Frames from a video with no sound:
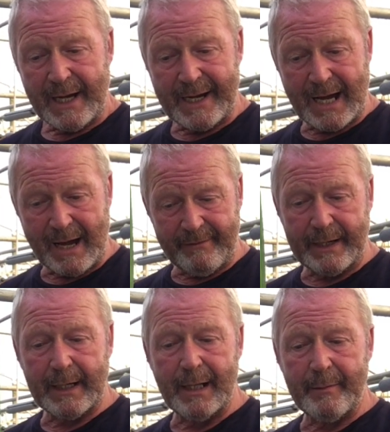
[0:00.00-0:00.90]
I have
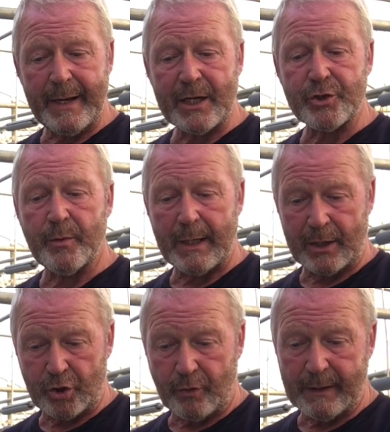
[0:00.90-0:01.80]
added a little bit extra, where
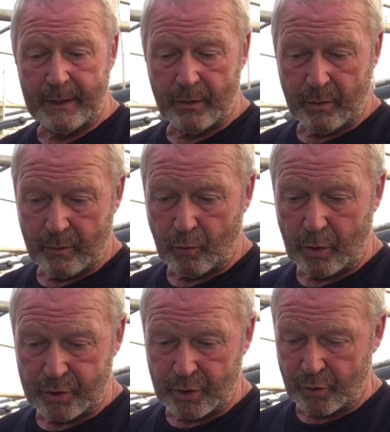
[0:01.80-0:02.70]
I'll cover
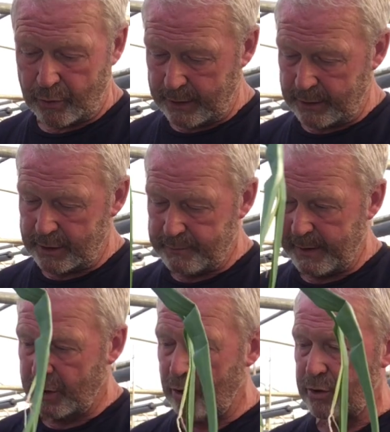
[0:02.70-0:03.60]
once I go into these
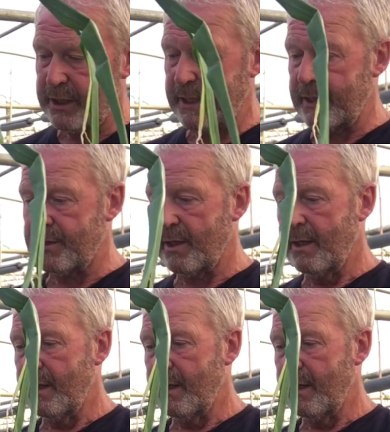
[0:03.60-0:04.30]
big containers.